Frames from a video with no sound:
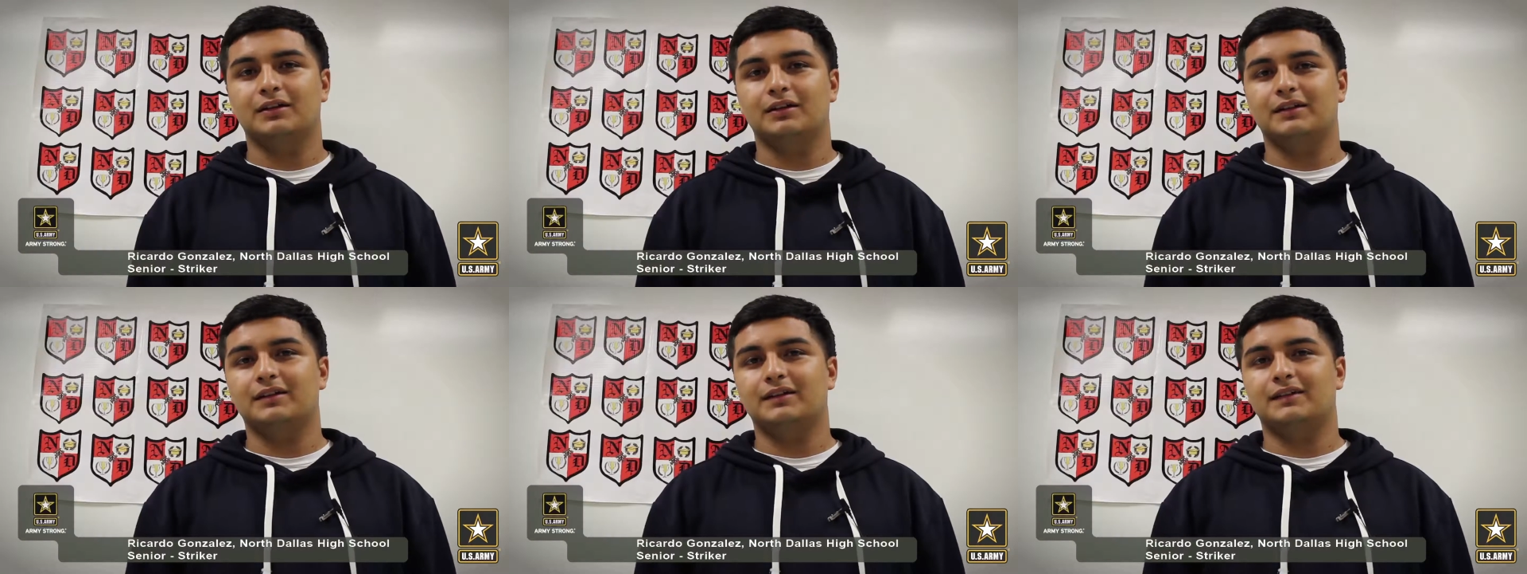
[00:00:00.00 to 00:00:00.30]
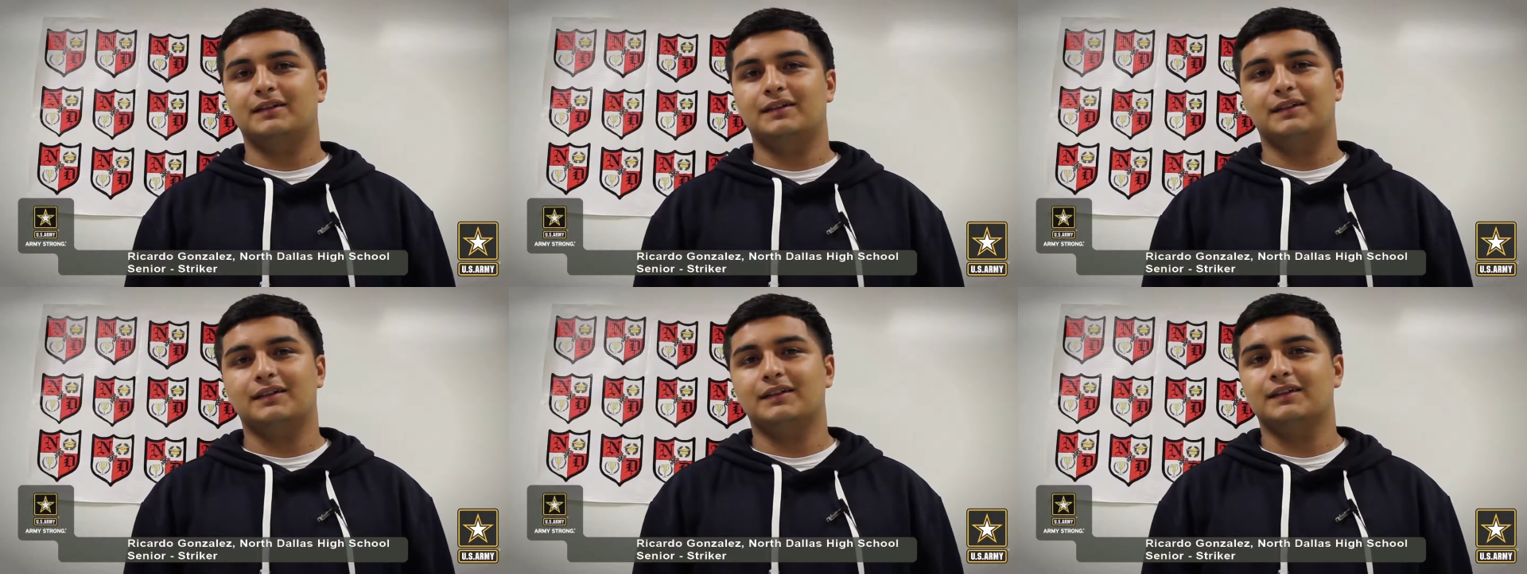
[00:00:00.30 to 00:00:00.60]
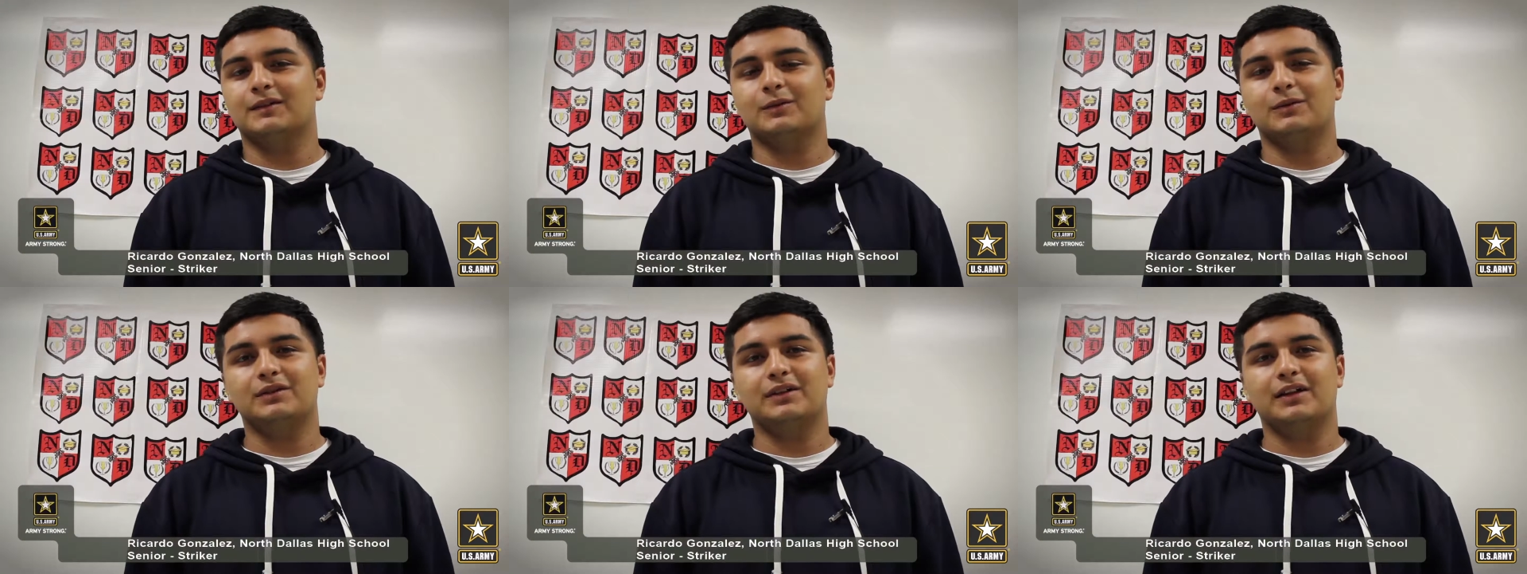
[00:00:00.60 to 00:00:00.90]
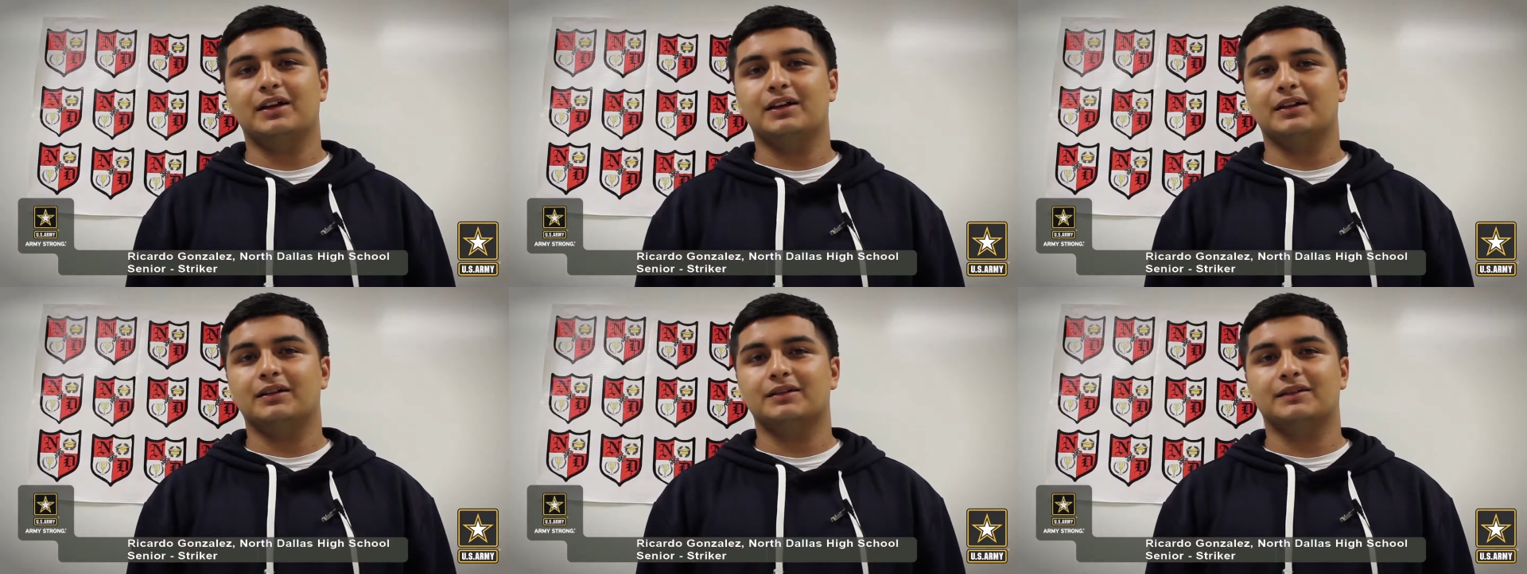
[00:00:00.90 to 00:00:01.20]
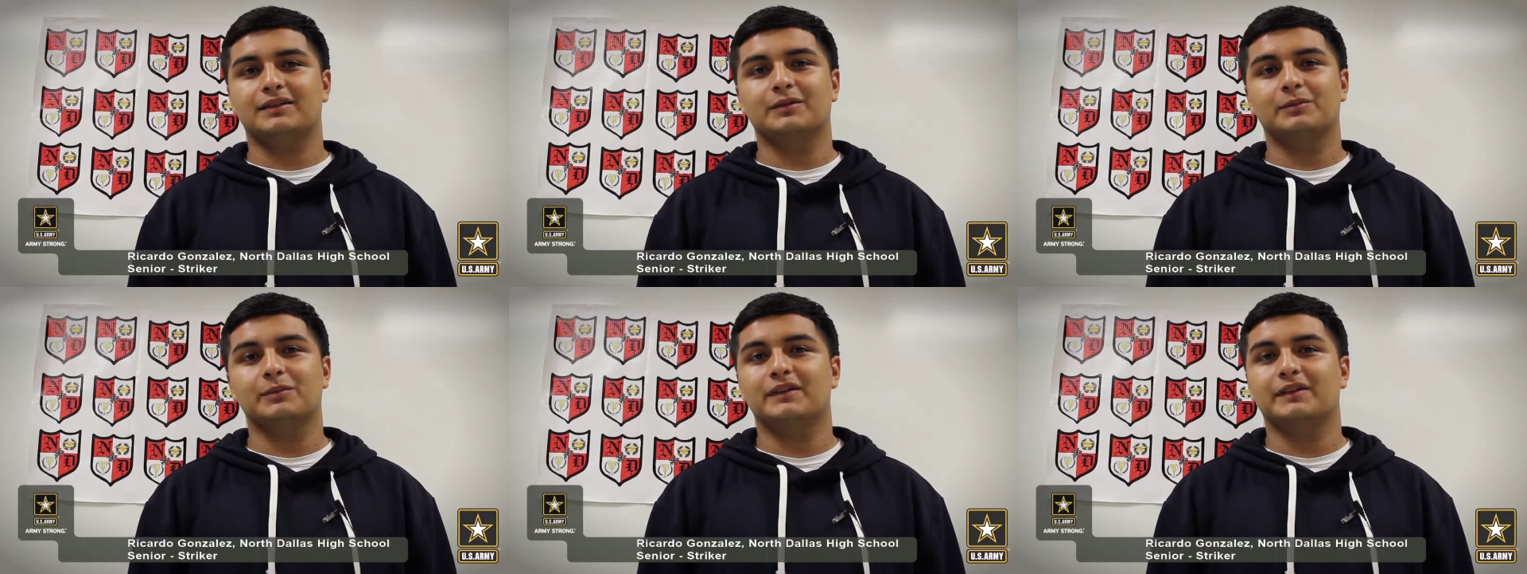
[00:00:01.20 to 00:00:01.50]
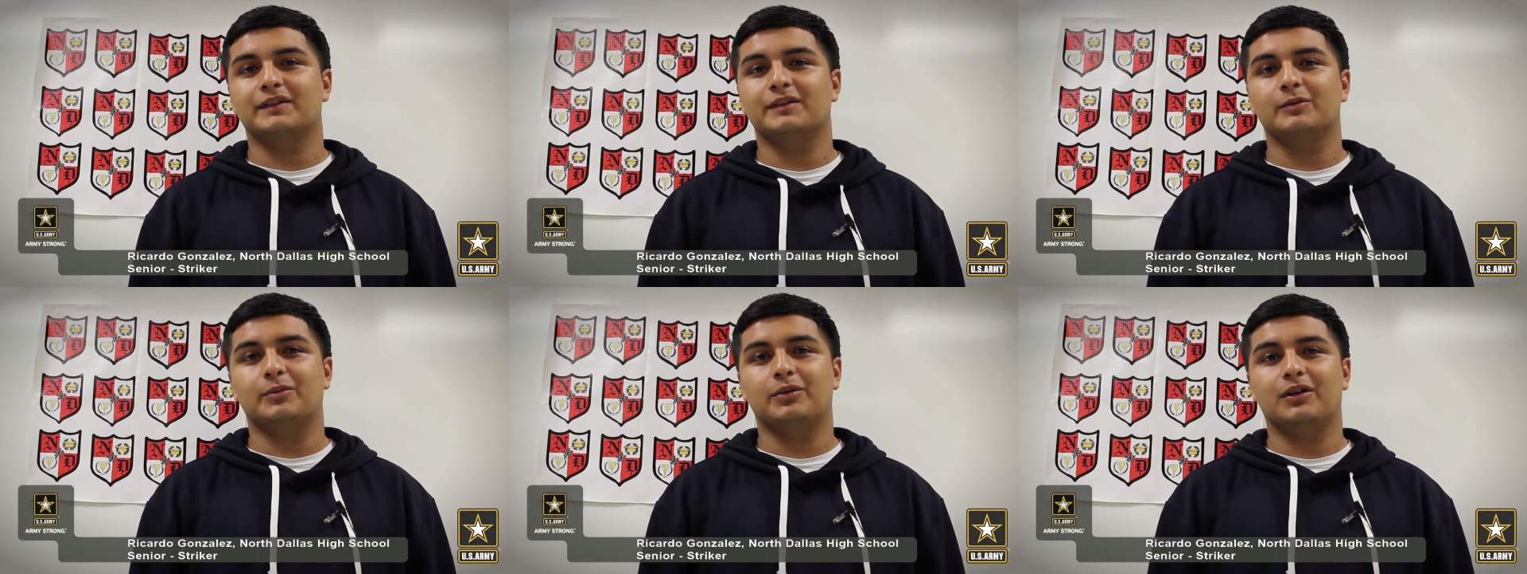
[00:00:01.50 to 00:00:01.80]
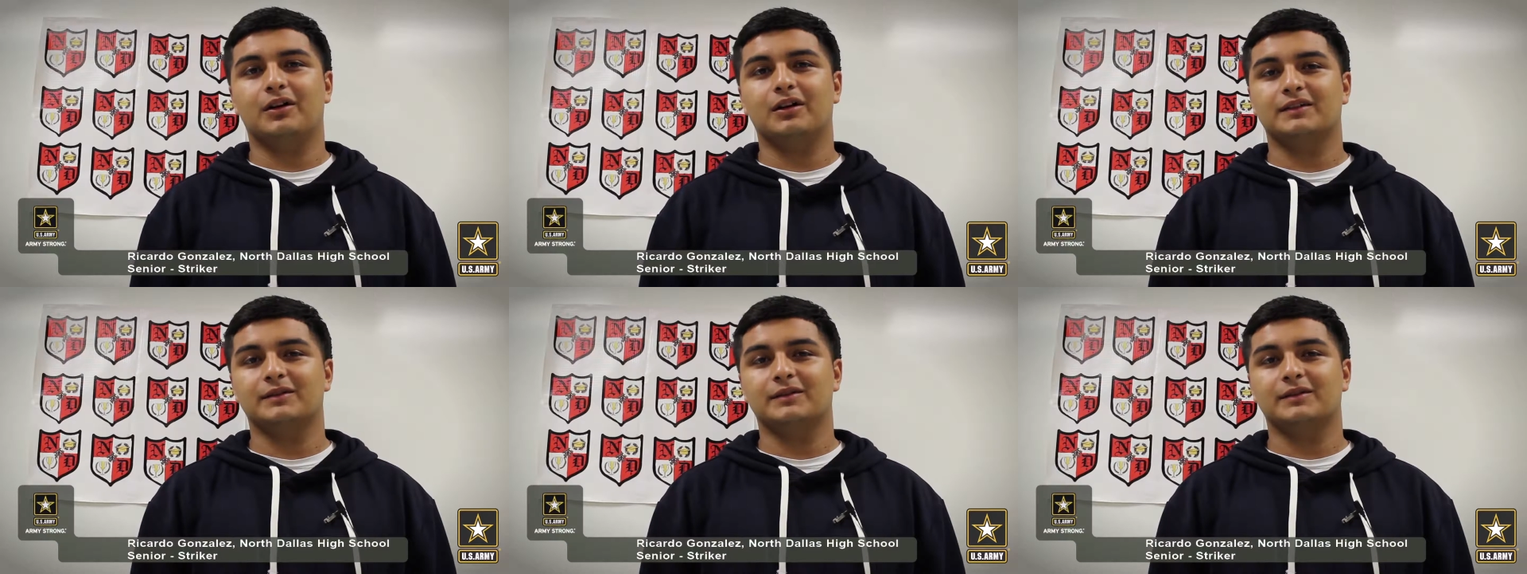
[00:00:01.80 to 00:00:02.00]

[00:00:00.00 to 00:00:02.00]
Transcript: He's, he's the one that took me to the park,